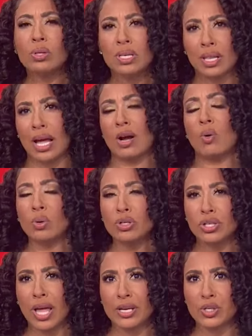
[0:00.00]
line,
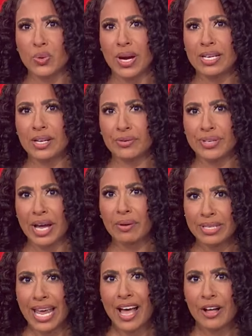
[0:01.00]
Orange Line train near
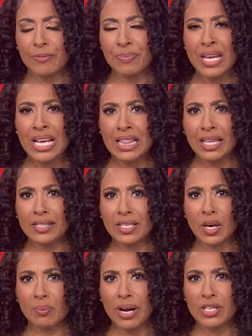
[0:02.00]
downtown. Let's
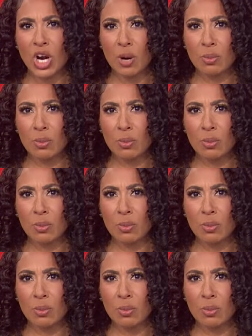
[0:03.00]
get right to our